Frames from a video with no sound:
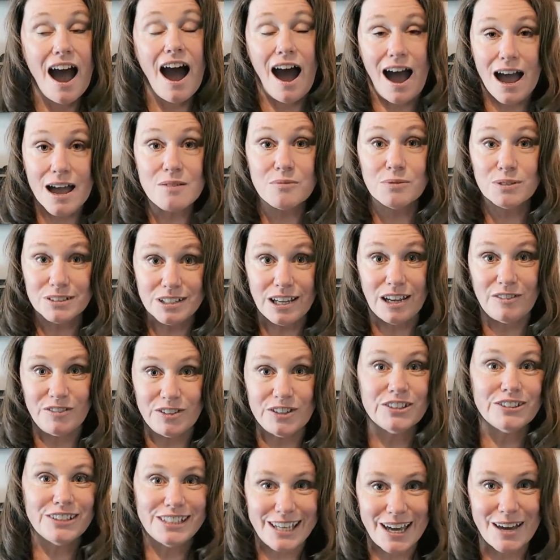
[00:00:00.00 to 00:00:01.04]
I will
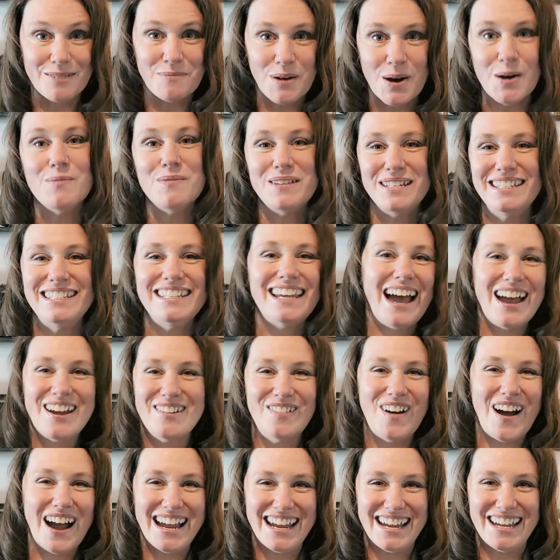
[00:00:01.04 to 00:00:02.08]
definitely come home and
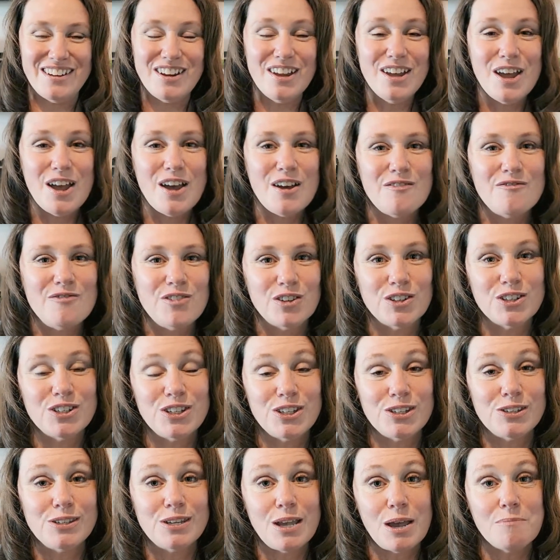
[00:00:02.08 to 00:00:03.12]
DIY it
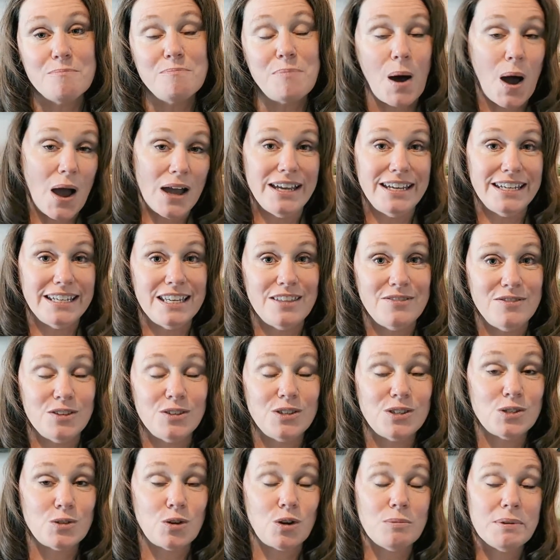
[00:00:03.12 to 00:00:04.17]
versus buying it in the
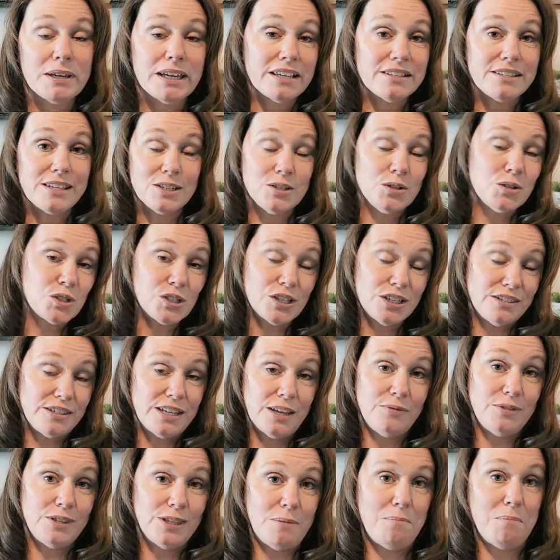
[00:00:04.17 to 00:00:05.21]
store, because I usually
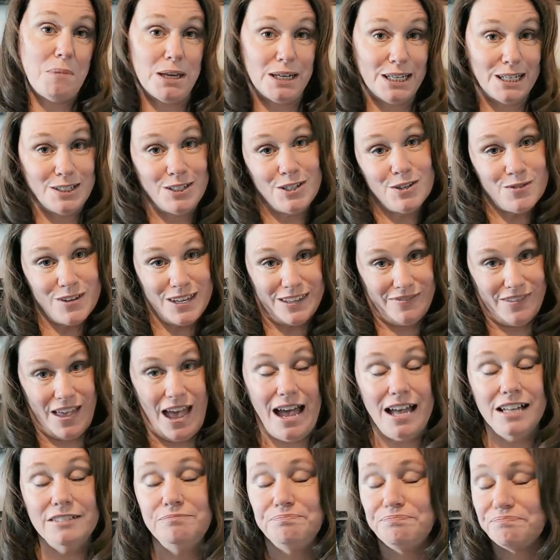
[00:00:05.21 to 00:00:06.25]
save some money doing
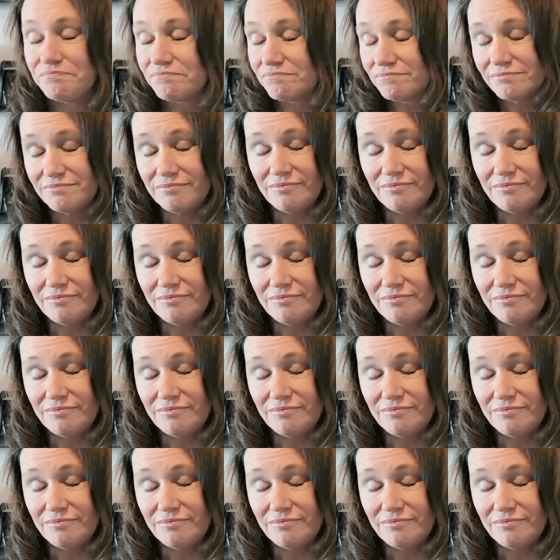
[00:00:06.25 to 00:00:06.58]
that.